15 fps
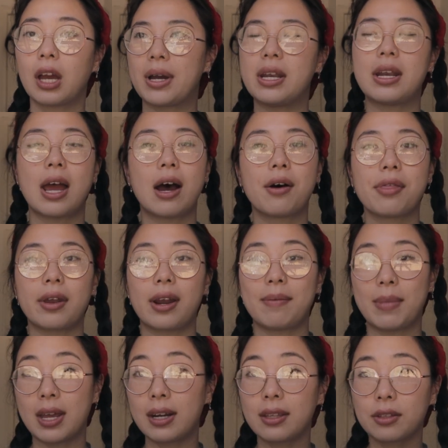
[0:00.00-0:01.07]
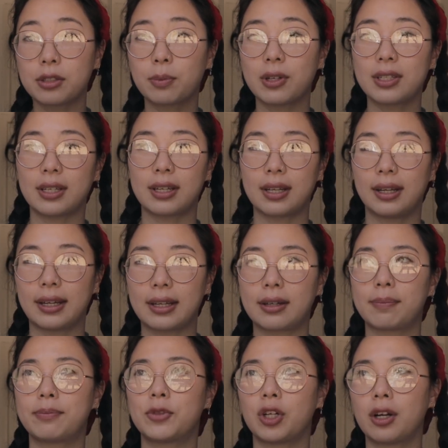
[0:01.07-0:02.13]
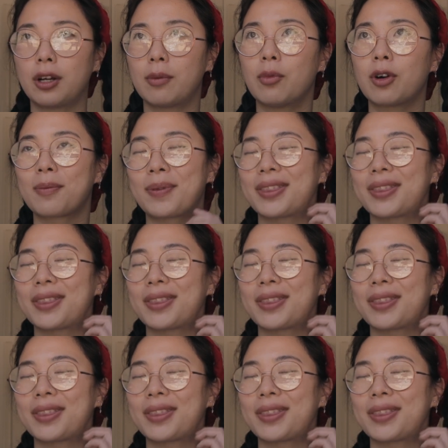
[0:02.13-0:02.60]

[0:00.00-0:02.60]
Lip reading: But now that I'm hitting those points, I can like draw on it more,